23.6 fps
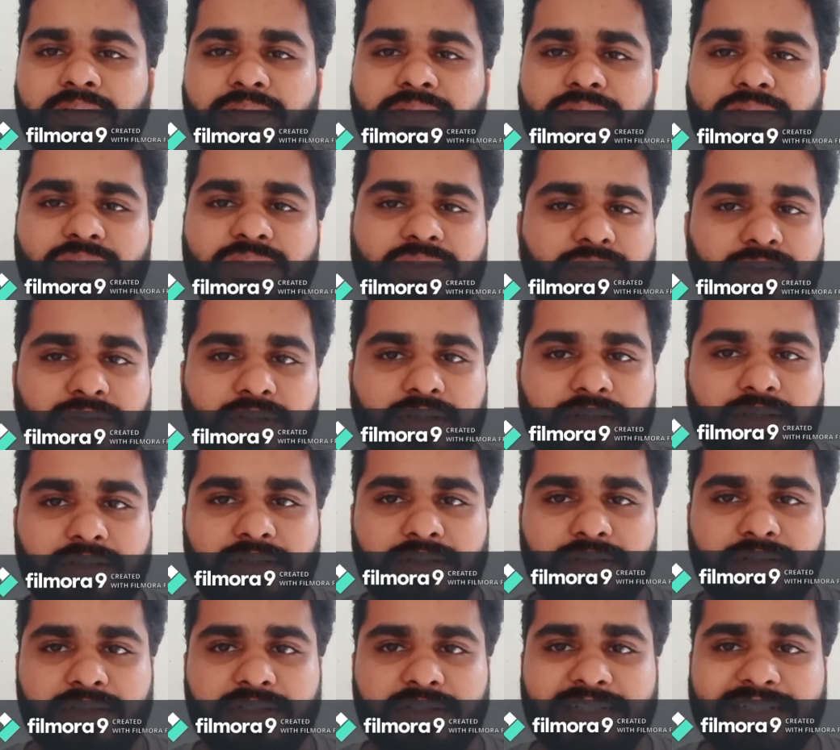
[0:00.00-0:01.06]
So
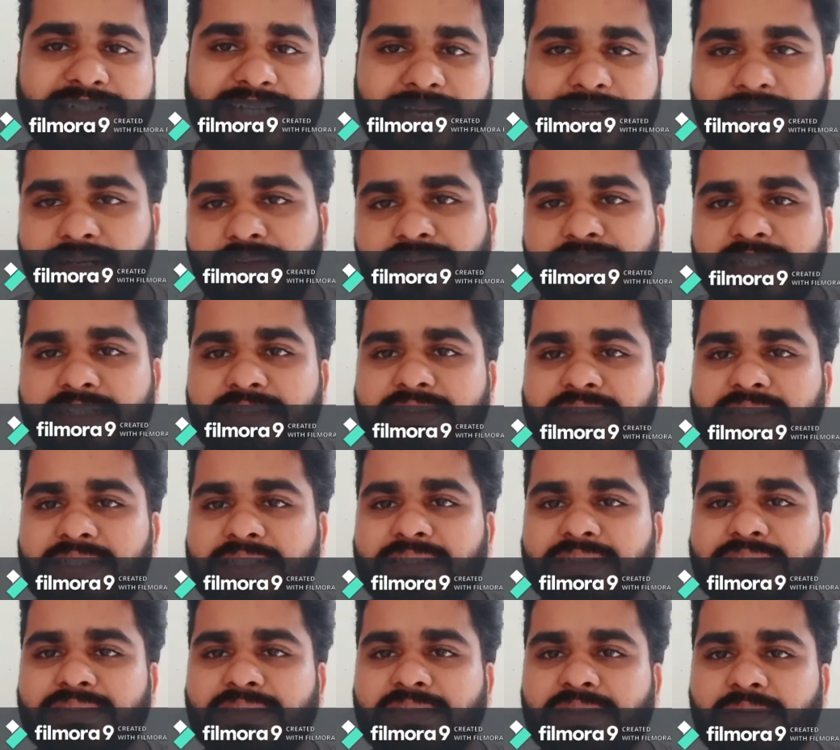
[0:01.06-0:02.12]
the title of the essay
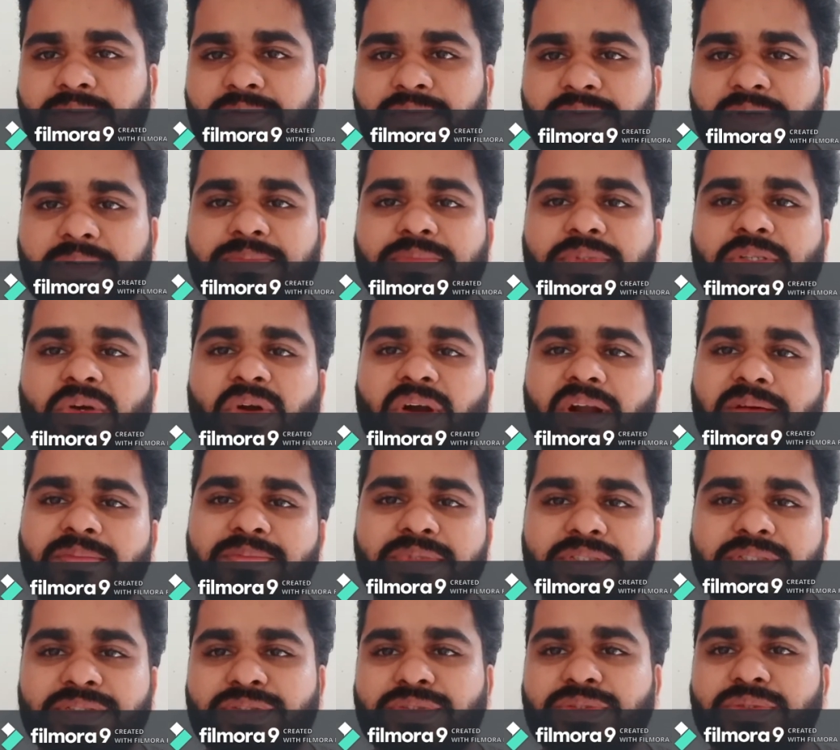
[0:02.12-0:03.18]
is From
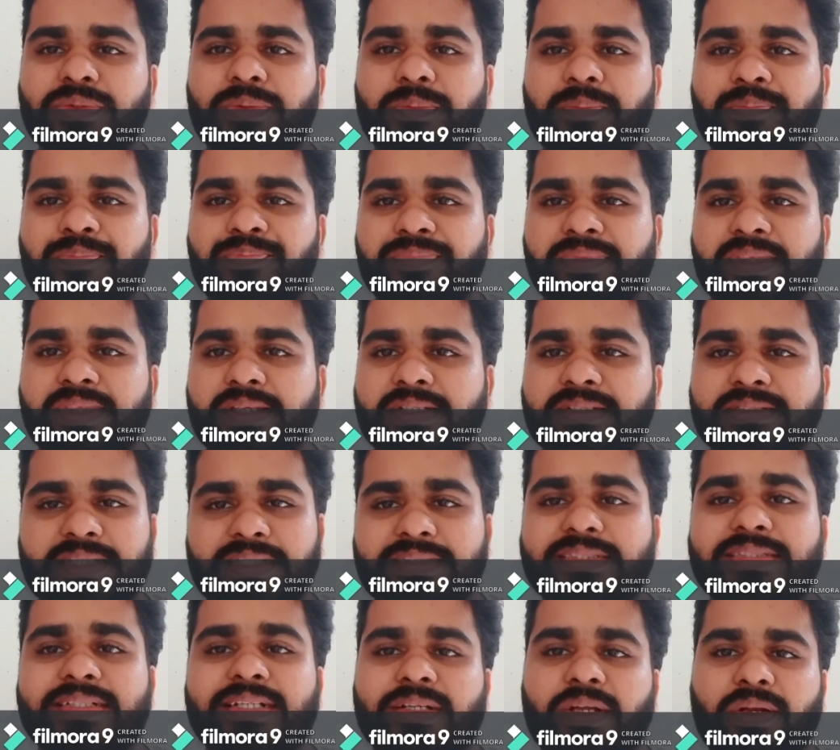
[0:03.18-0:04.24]
Columbus to
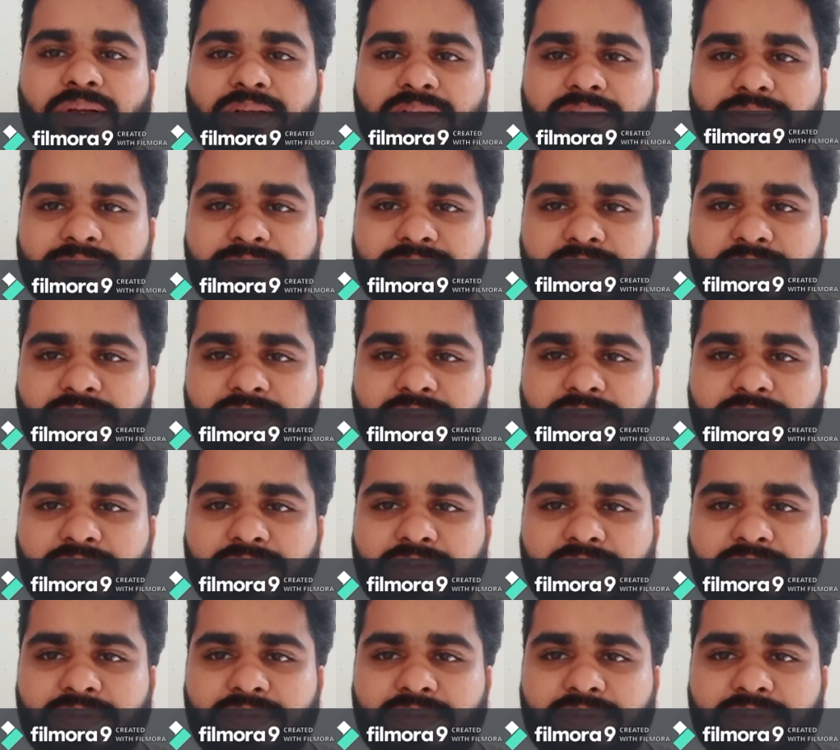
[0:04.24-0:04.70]
Sachin Tendulkar.